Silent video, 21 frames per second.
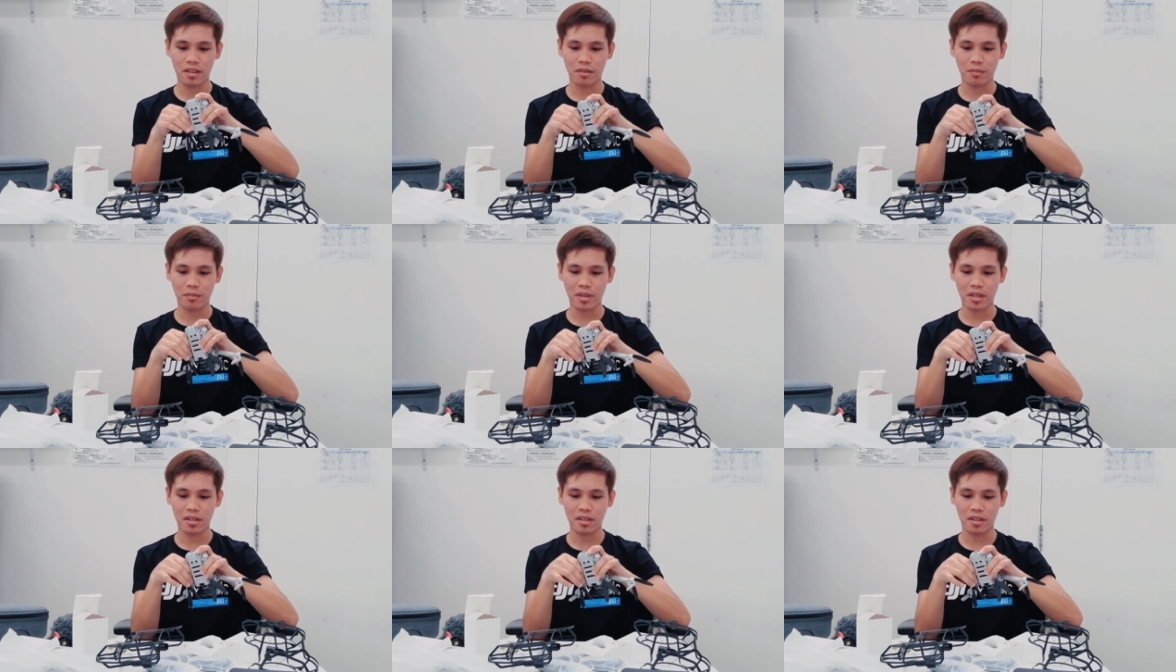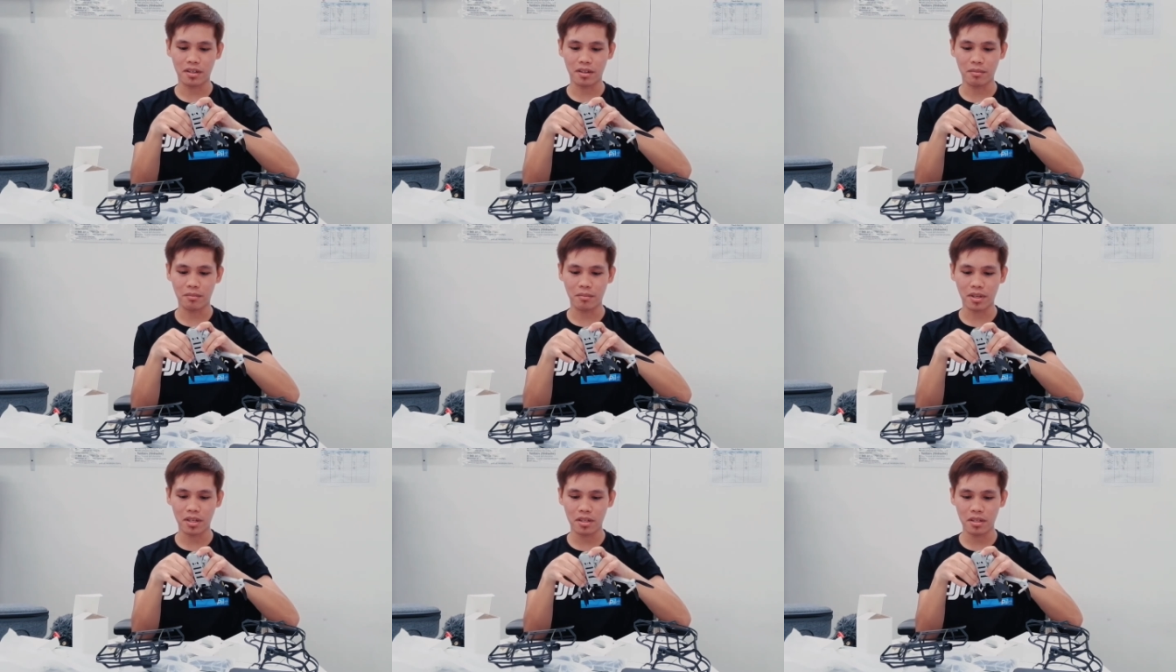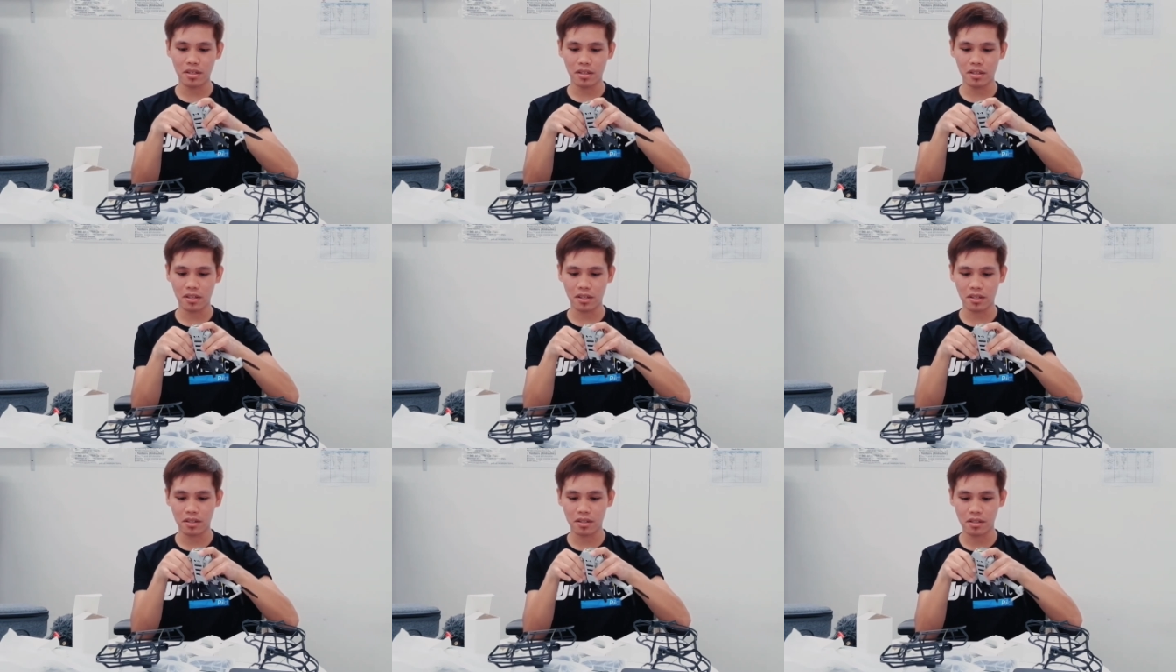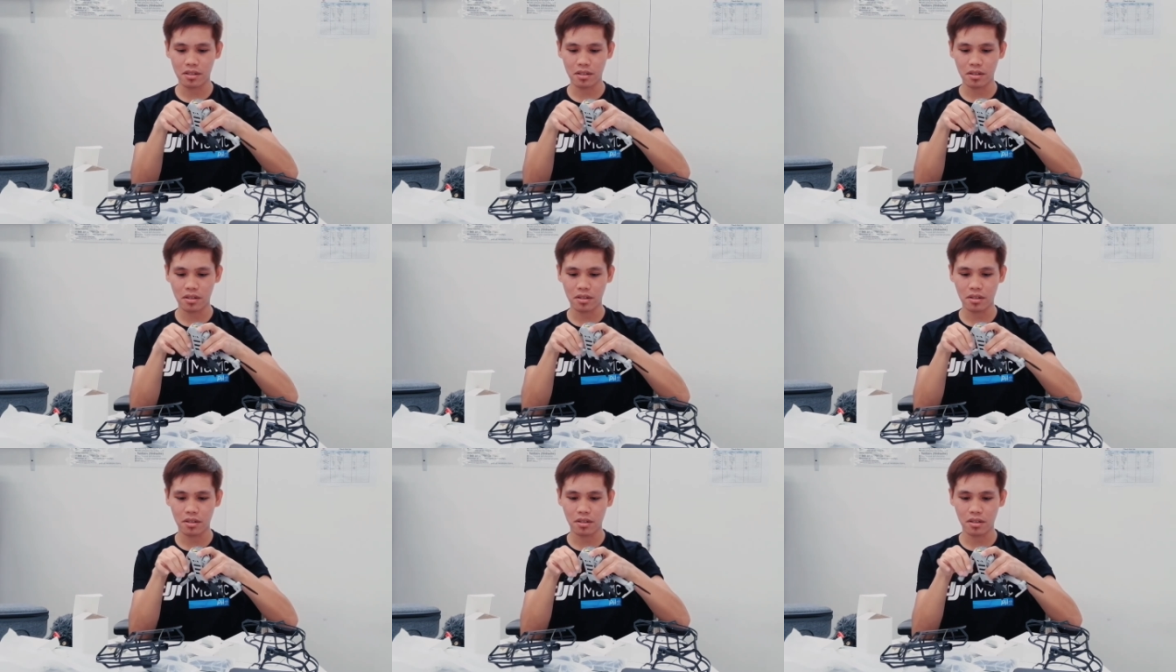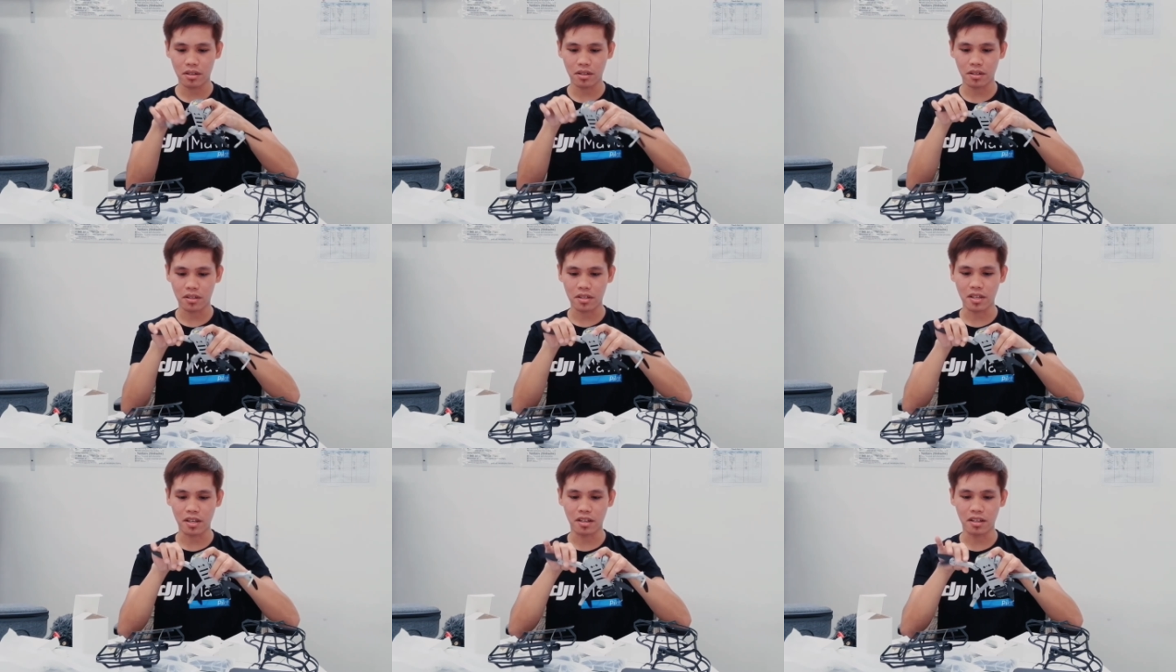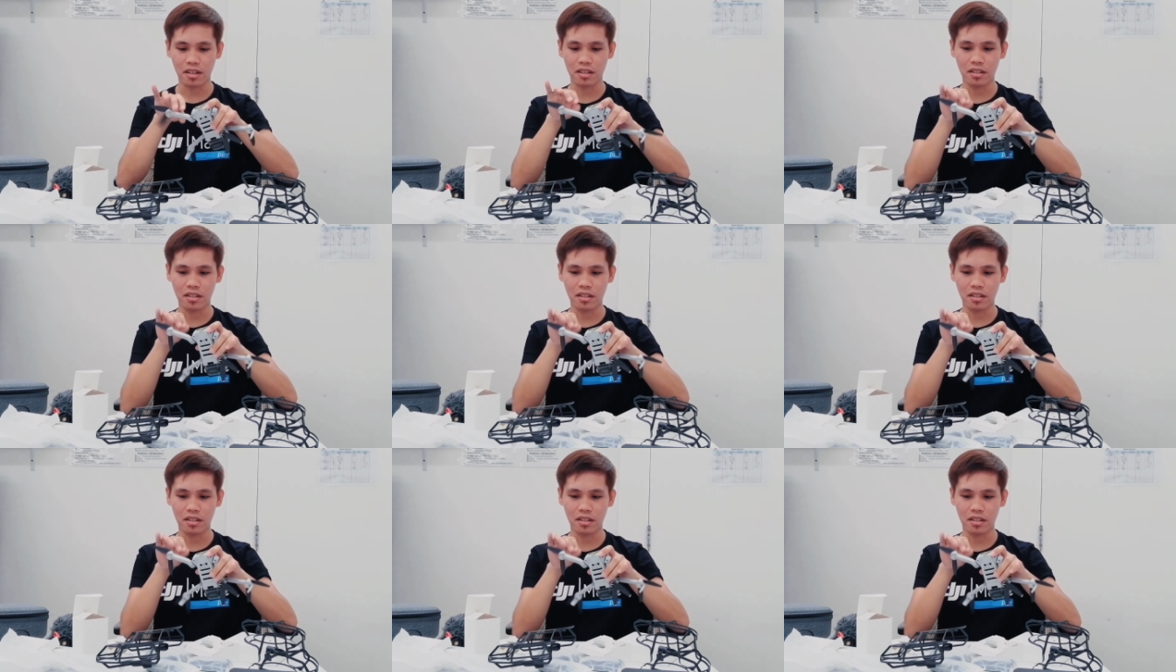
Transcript: Okay, maybe, yeah,